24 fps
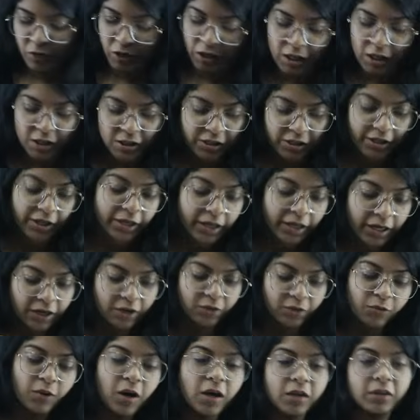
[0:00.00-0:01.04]
I sit and I
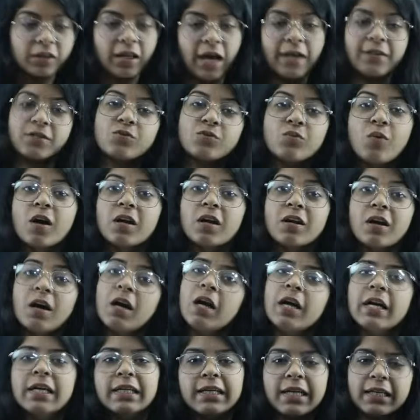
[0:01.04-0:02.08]
work, that's work.
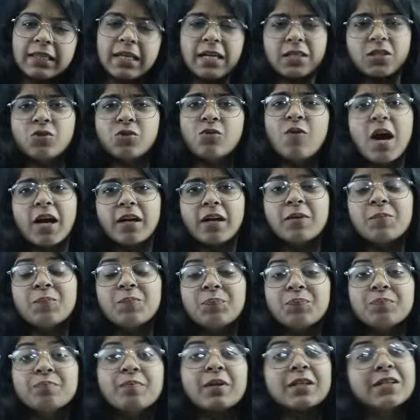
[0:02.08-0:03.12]
Yeah, that's work.
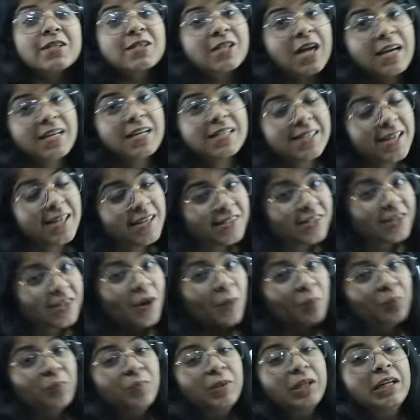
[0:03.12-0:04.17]
But science has a
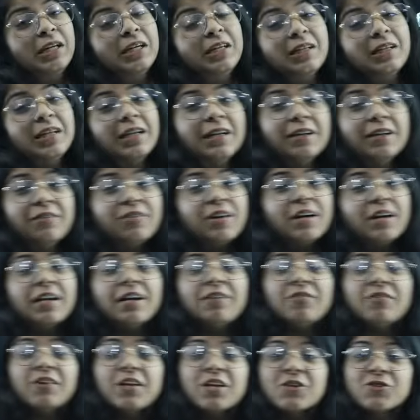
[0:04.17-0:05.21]
completely different
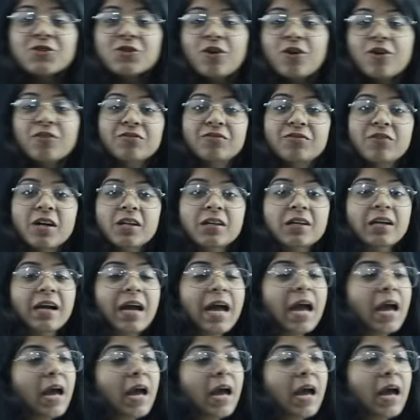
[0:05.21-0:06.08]
definition of work.